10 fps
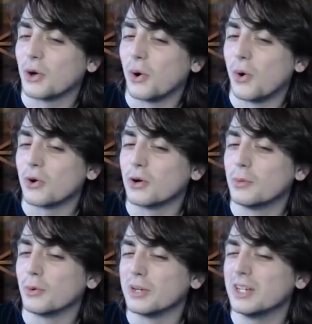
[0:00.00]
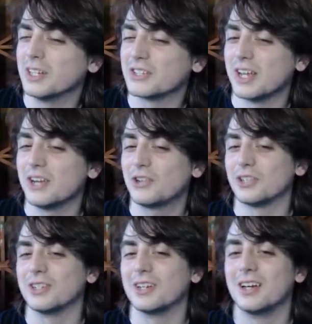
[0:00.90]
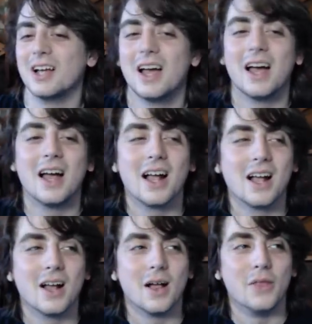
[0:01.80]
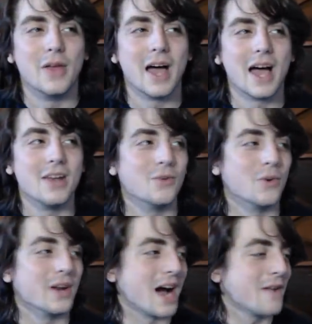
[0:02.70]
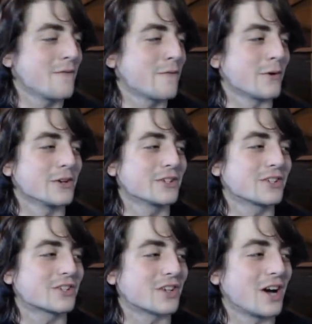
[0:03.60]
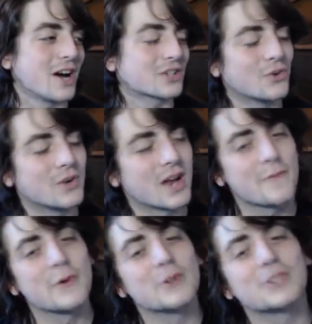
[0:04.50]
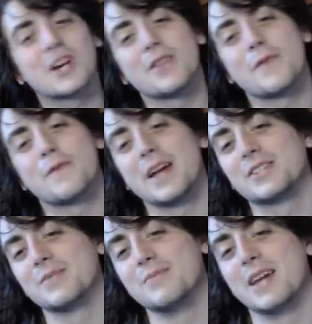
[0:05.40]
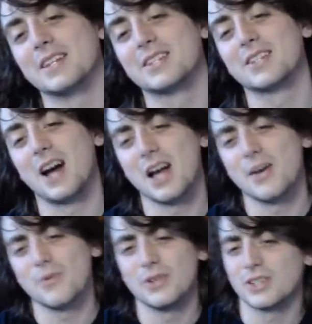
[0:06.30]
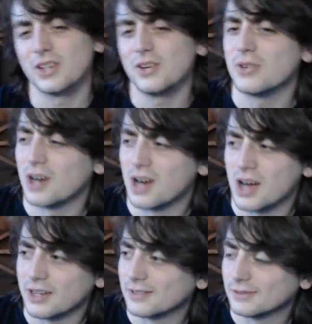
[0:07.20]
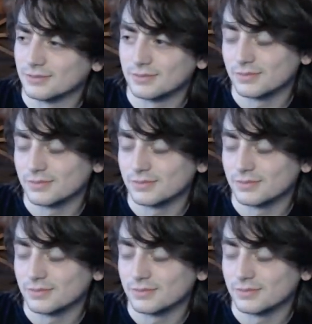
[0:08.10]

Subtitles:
horrible realization that when I first saw the Phantom Menace, I was, oh God,